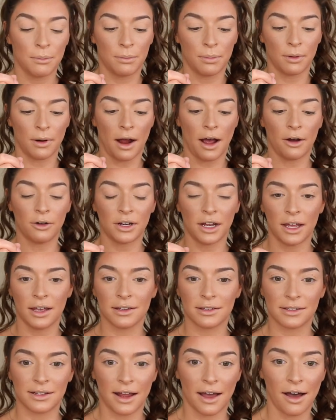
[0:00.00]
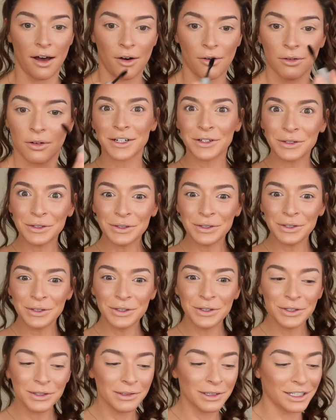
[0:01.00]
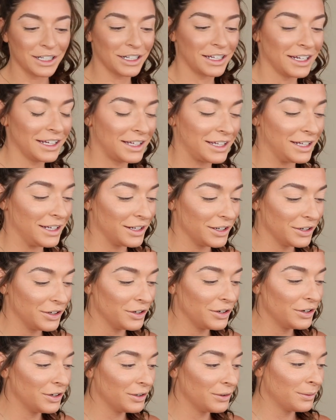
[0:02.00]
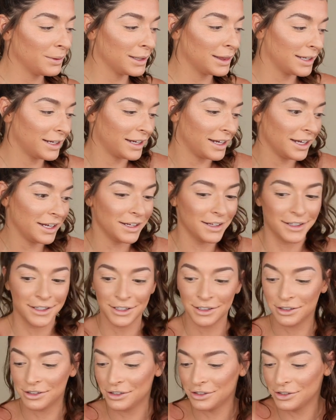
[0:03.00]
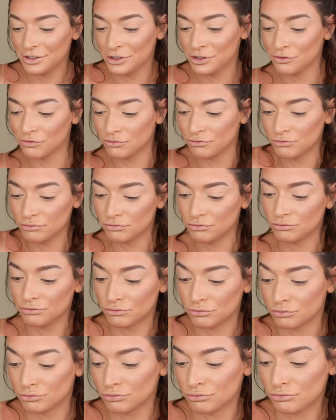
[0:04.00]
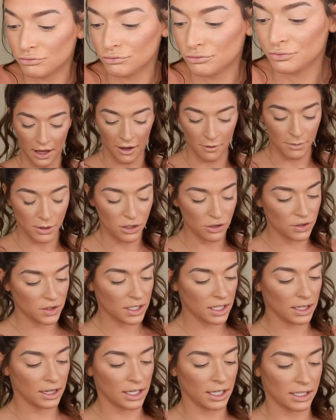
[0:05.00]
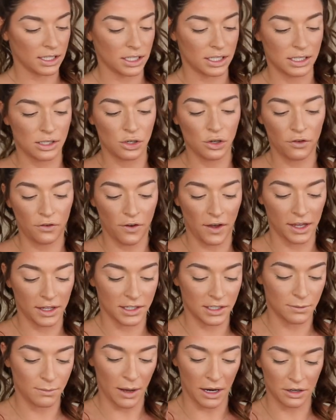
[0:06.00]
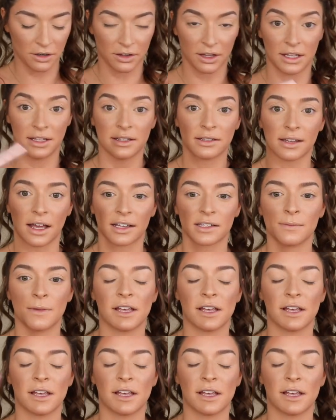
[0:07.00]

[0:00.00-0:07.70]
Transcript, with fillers: brow days now. Ooh, we're looking cute. We're looking cute. I've been using this Too Faced Better Than Sex